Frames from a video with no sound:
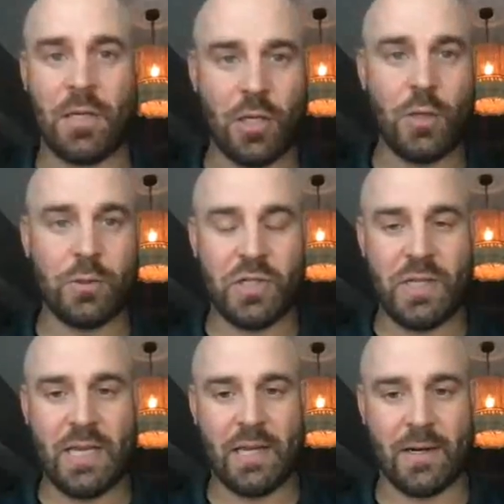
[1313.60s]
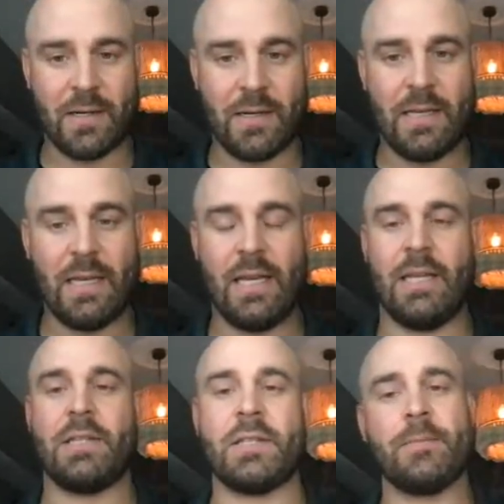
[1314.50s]
huge thing here
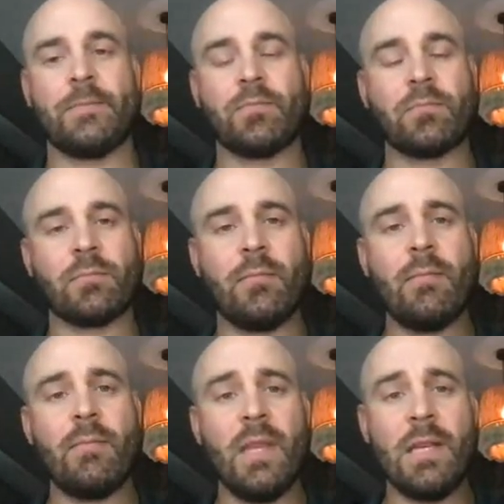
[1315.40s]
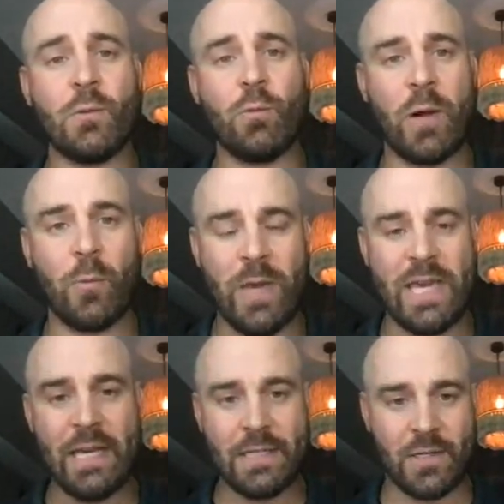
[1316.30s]
is when
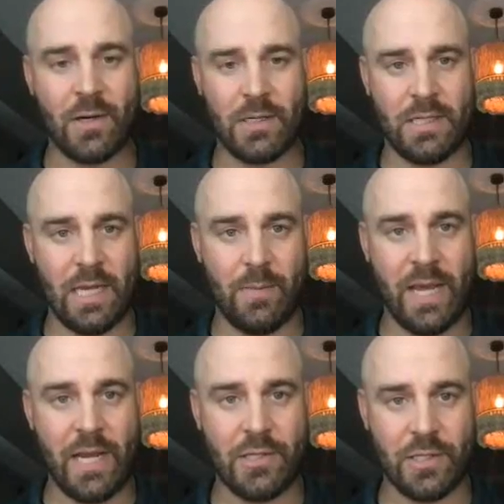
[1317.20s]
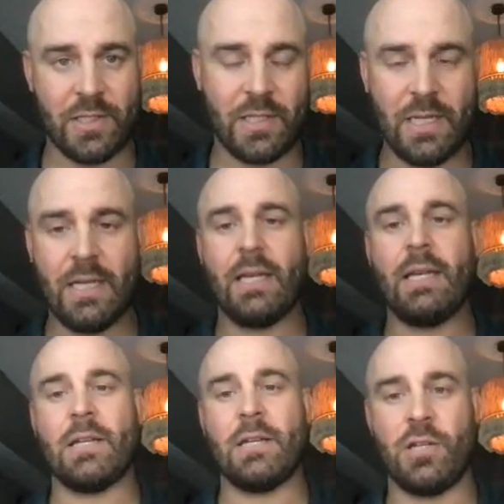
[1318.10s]
we can start to get patients
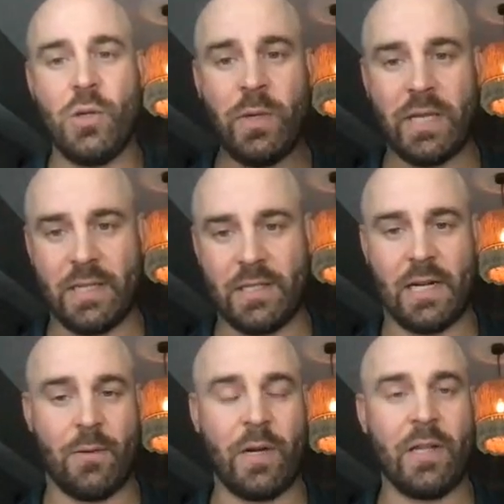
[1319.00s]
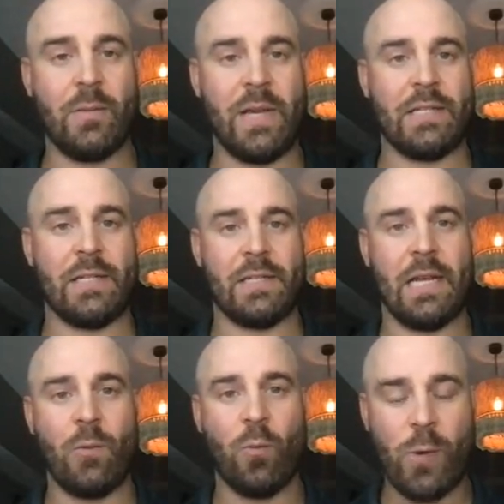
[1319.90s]
doing this on a regular basis,
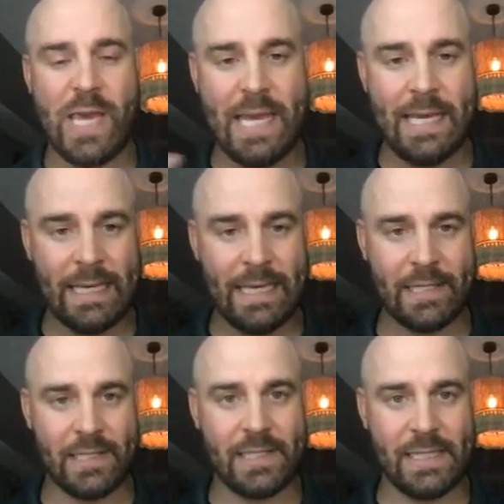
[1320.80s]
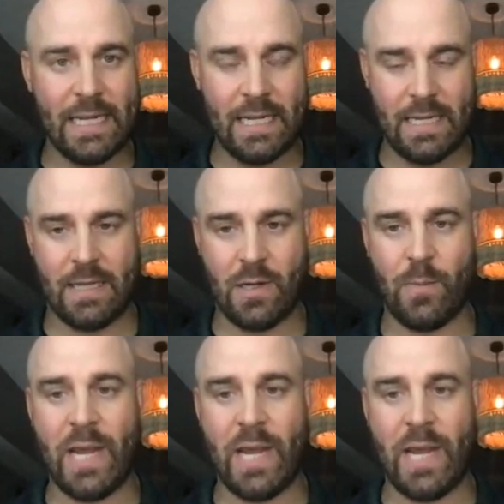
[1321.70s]
and we can see their